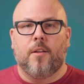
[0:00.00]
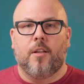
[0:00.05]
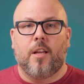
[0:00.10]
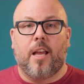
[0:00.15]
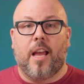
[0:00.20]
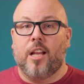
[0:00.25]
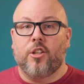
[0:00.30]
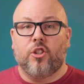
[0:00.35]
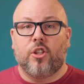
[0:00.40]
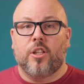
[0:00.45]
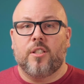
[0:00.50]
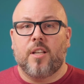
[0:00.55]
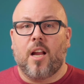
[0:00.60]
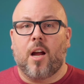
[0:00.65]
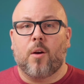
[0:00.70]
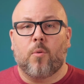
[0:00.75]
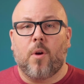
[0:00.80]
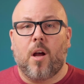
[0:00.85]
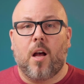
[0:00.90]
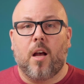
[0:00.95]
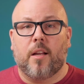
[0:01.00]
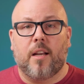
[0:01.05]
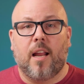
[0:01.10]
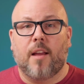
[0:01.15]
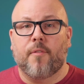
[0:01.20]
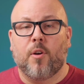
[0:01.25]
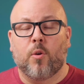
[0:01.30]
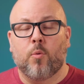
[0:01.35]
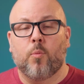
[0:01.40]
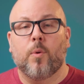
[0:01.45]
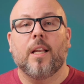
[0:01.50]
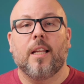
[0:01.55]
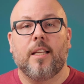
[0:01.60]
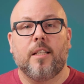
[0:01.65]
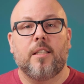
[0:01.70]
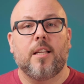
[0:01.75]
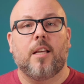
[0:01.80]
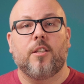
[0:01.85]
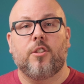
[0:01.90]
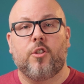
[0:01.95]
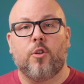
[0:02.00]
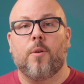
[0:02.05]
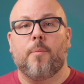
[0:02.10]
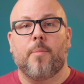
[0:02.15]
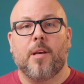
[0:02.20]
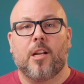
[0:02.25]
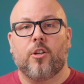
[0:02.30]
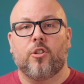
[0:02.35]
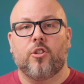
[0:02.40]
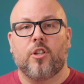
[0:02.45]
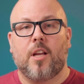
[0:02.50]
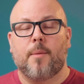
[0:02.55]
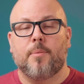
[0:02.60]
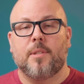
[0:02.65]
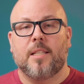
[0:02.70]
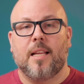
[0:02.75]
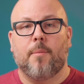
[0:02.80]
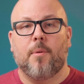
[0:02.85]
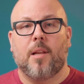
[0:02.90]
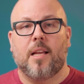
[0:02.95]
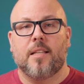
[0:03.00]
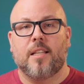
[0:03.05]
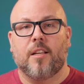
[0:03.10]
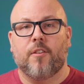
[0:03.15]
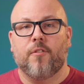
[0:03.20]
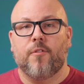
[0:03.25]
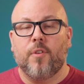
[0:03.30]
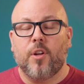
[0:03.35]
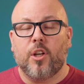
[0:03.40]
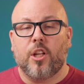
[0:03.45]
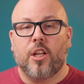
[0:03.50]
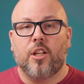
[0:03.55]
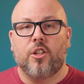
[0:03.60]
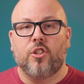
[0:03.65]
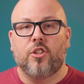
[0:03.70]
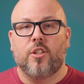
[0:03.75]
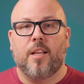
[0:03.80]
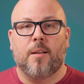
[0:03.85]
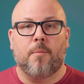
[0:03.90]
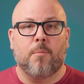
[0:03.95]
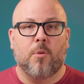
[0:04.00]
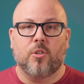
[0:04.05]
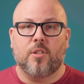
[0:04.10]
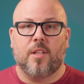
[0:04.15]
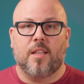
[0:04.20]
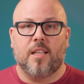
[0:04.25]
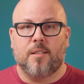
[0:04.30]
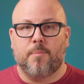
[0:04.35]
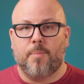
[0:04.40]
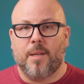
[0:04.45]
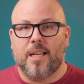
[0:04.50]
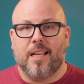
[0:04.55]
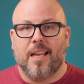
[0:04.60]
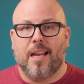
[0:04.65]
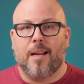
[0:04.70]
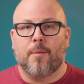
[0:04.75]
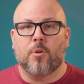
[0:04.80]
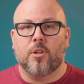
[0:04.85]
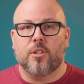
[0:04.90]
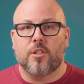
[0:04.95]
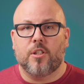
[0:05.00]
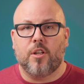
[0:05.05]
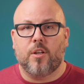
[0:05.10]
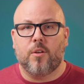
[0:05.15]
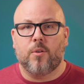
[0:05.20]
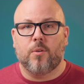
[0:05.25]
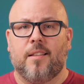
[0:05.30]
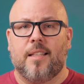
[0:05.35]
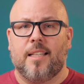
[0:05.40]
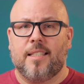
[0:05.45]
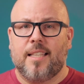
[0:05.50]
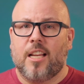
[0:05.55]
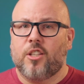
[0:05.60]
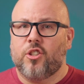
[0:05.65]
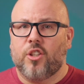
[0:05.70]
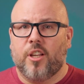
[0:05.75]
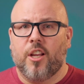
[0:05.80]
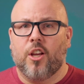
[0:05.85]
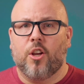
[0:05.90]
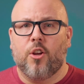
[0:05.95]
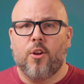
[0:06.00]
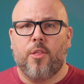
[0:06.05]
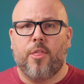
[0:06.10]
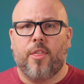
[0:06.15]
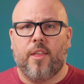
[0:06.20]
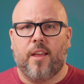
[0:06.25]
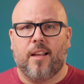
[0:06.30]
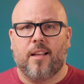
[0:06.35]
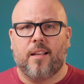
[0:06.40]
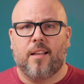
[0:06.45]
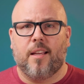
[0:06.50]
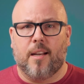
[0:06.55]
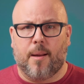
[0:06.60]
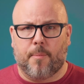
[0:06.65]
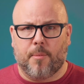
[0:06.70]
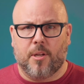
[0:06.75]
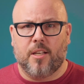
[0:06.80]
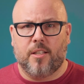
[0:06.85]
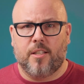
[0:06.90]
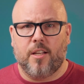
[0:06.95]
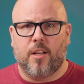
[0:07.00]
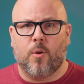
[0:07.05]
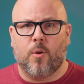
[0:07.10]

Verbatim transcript: And she's not wrong, an iPhone really does do a better job stabilizing footage than most of these big cameras do. That's actually a good thing, and I'm gonna tell you